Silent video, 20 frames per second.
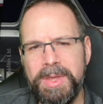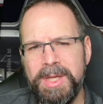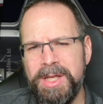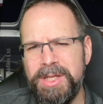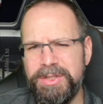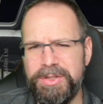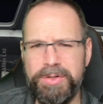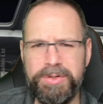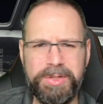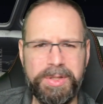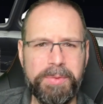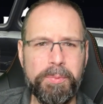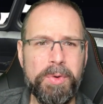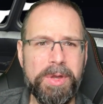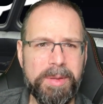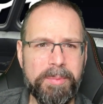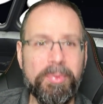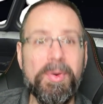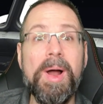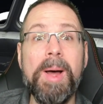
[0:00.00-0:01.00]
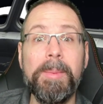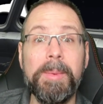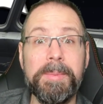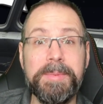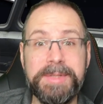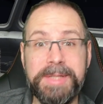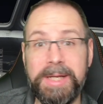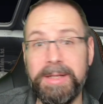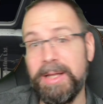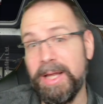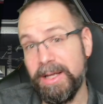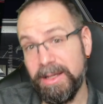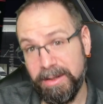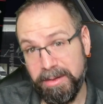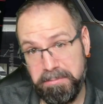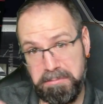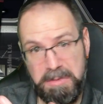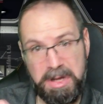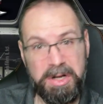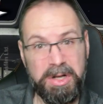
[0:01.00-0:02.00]
He's usually one of the problems that like
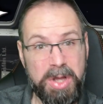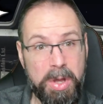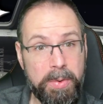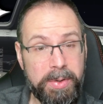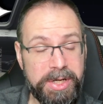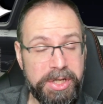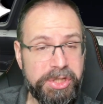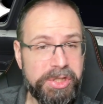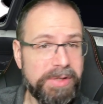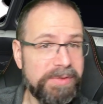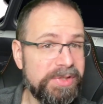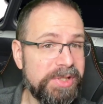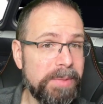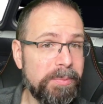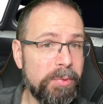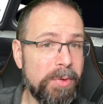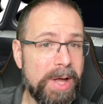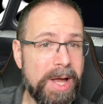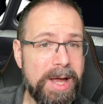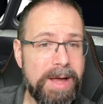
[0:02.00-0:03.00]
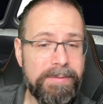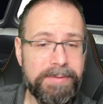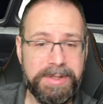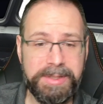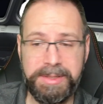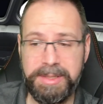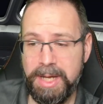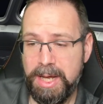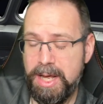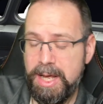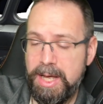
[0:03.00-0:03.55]
a, a, low initiative ship will have is,